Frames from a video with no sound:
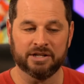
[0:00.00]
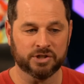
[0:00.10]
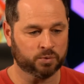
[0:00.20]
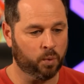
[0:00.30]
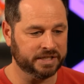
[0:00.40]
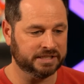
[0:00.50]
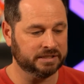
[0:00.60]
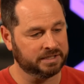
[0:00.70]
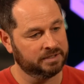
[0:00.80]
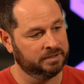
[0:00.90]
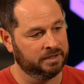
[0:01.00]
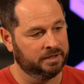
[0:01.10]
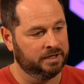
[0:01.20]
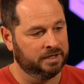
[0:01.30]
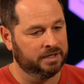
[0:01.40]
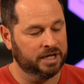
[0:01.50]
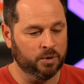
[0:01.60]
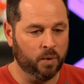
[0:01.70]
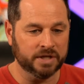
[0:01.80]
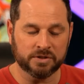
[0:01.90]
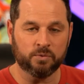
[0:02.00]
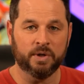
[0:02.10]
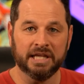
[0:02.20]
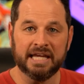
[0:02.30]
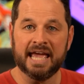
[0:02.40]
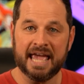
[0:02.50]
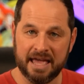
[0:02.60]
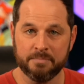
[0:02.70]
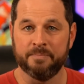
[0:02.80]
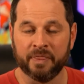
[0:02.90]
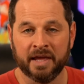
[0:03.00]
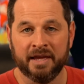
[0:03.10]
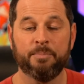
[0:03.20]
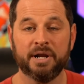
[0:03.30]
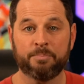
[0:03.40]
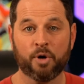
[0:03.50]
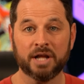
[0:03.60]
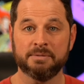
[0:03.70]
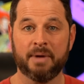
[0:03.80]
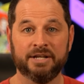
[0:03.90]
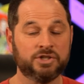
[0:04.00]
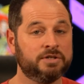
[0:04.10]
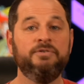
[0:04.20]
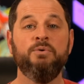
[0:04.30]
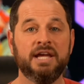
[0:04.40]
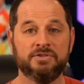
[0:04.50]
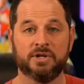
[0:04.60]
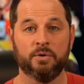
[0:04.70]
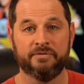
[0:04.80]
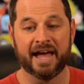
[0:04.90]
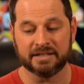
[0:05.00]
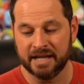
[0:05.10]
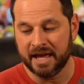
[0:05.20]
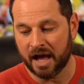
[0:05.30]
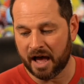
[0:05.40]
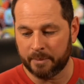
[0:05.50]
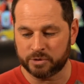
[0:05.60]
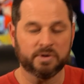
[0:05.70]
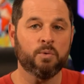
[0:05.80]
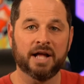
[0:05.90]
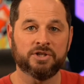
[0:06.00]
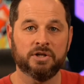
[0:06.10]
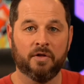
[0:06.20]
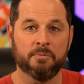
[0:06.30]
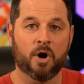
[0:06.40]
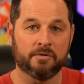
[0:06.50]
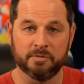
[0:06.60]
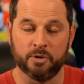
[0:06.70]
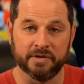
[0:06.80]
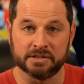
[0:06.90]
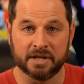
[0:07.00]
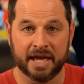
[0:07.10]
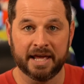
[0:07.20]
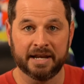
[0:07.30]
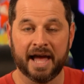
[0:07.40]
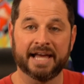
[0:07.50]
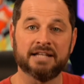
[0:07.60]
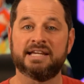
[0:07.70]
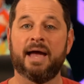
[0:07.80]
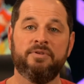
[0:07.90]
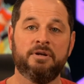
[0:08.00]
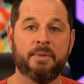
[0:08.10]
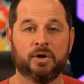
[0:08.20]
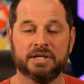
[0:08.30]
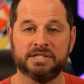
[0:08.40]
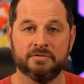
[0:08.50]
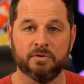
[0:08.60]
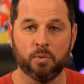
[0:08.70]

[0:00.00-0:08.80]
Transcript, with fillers: It just wasn't it wasn't really him. But it brought to mind just a few days ago, in fact, uh, I was rewatching all the Marvel movies and I got to Captain America Civil